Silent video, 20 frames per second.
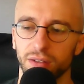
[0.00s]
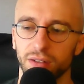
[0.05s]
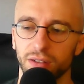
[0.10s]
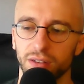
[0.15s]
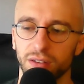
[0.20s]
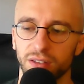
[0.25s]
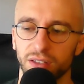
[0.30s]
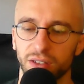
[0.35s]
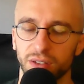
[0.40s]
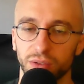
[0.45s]

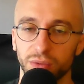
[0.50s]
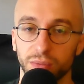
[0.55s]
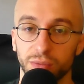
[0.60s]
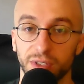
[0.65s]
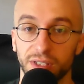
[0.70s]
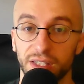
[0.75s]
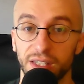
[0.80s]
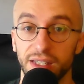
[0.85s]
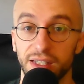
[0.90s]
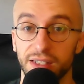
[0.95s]
until
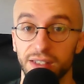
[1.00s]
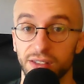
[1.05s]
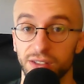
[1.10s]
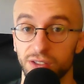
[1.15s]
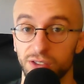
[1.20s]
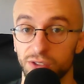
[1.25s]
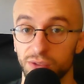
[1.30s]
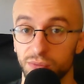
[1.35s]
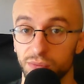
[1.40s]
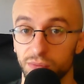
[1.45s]

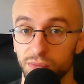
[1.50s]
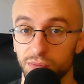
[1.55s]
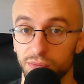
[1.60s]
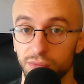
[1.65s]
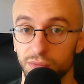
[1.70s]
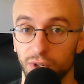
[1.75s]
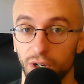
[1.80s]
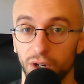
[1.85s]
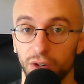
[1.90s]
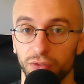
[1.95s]
years
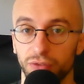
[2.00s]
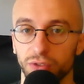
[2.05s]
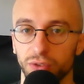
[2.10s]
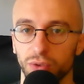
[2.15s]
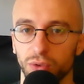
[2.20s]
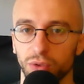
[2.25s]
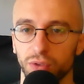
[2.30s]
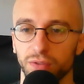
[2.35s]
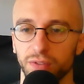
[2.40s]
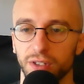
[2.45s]
after
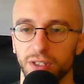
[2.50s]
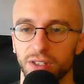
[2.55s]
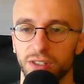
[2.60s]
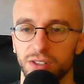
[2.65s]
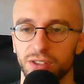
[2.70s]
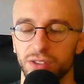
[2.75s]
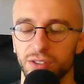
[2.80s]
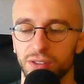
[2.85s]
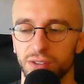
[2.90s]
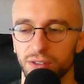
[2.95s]
all of
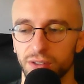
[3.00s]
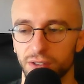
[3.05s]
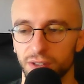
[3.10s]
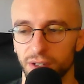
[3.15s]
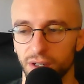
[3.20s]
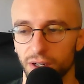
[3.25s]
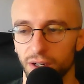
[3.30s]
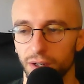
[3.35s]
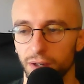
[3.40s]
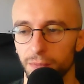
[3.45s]
this,
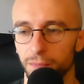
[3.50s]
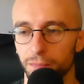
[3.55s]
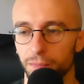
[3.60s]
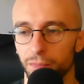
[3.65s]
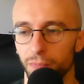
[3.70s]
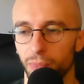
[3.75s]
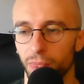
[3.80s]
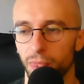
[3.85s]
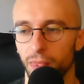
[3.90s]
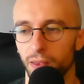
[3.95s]

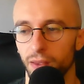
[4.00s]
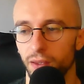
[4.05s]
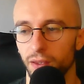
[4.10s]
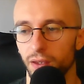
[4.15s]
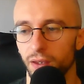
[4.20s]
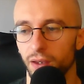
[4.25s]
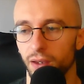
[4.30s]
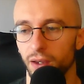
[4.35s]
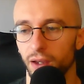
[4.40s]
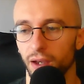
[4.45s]
um,
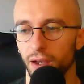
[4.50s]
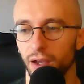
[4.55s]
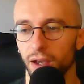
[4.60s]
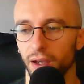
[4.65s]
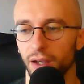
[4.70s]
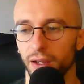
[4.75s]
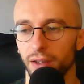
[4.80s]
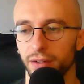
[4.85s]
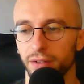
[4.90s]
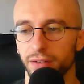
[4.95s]

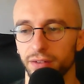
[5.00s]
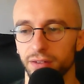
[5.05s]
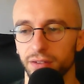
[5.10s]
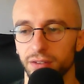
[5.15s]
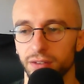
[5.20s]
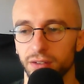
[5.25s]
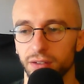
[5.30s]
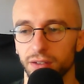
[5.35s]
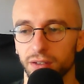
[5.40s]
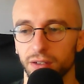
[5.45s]
and
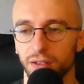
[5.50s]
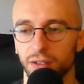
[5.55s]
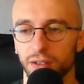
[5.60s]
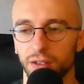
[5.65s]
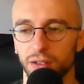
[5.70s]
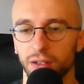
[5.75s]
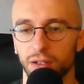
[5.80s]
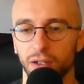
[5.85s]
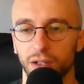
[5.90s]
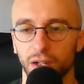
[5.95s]

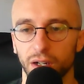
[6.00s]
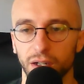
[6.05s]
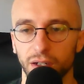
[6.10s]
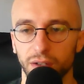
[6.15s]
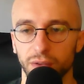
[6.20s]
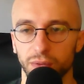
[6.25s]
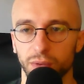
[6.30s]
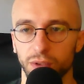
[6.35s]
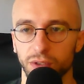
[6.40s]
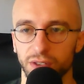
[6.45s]

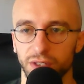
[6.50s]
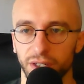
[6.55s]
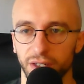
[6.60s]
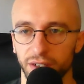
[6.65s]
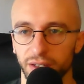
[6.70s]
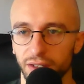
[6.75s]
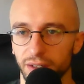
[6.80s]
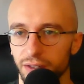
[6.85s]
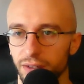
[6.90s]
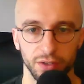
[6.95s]
one
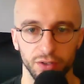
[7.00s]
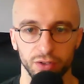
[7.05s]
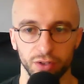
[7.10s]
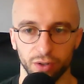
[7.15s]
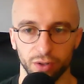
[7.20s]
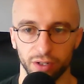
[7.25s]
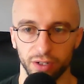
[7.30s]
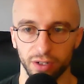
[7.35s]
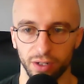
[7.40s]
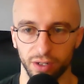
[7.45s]
sec.
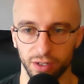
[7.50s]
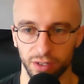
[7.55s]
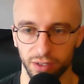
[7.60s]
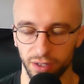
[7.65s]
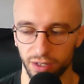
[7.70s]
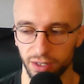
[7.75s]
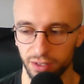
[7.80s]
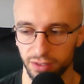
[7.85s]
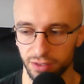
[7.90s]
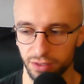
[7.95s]
Sorry, I, I,
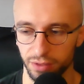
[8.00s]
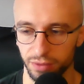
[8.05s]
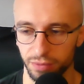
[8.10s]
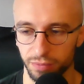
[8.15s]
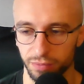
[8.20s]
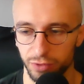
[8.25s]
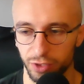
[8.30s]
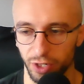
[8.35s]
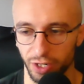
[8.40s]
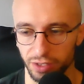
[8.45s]
had to
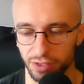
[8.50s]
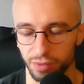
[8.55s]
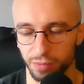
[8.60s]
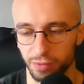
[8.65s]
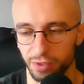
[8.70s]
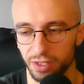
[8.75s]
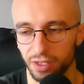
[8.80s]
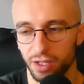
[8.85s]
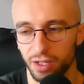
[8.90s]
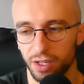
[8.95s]
check something.